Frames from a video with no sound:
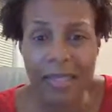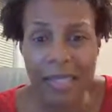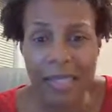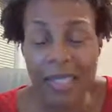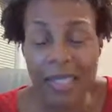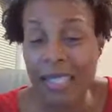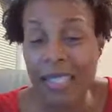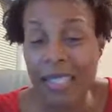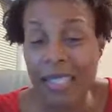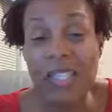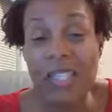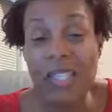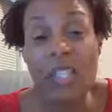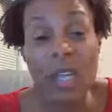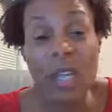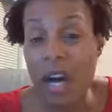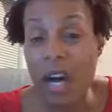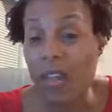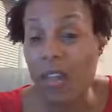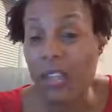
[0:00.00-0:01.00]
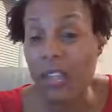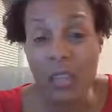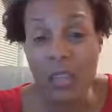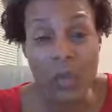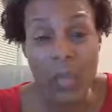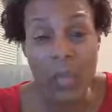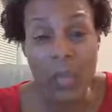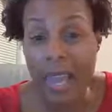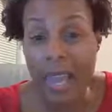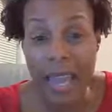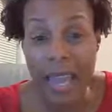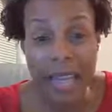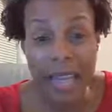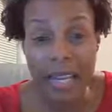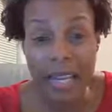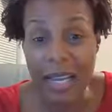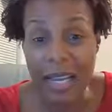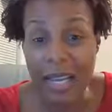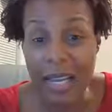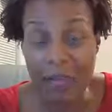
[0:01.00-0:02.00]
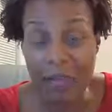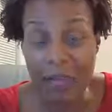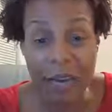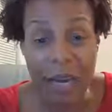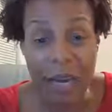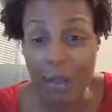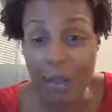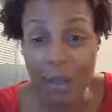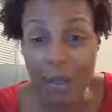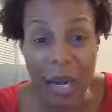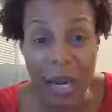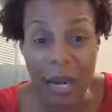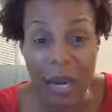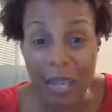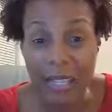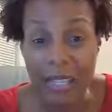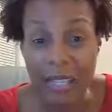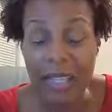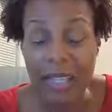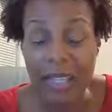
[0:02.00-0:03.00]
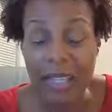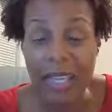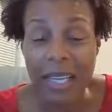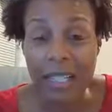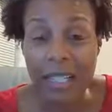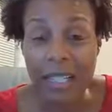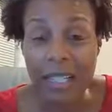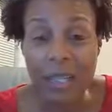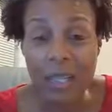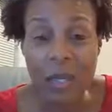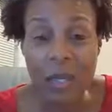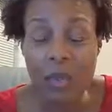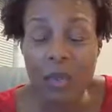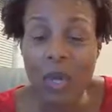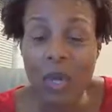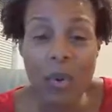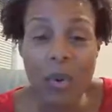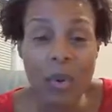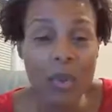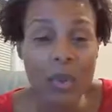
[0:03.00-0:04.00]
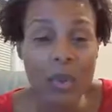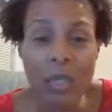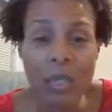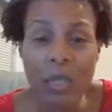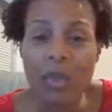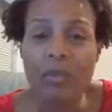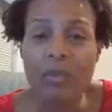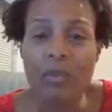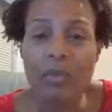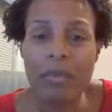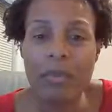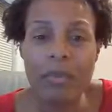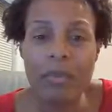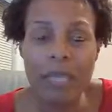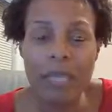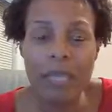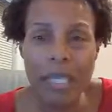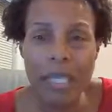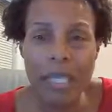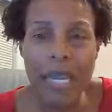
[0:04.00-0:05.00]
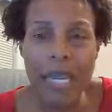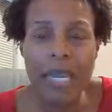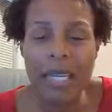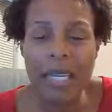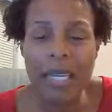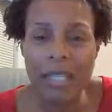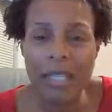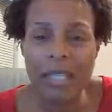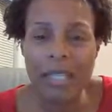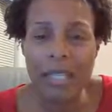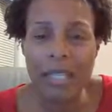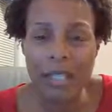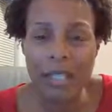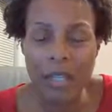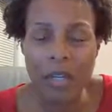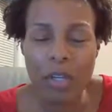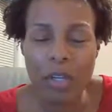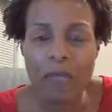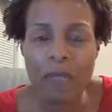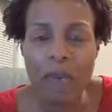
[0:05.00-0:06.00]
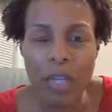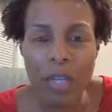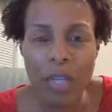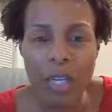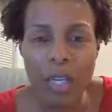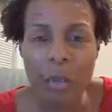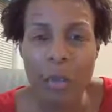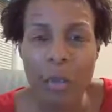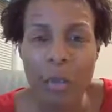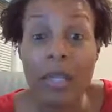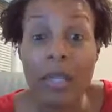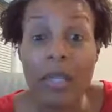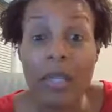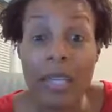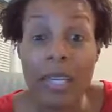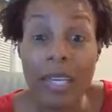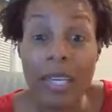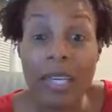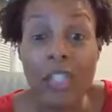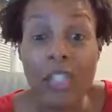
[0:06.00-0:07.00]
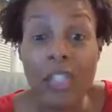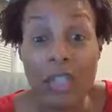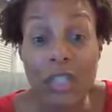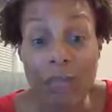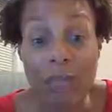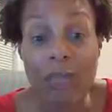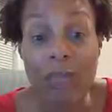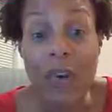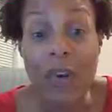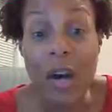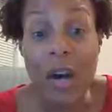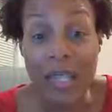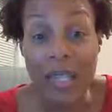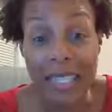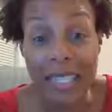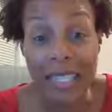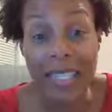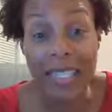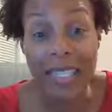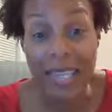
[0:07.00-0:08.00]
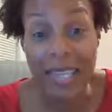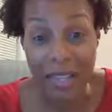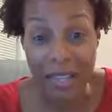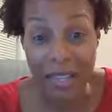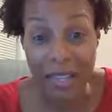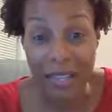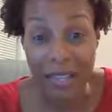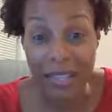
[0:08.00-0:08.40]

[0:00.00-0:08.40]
says, "Took all the strength I had not to fall apart," and so don't look at it as you're falling apart. Look at it as you're falling together.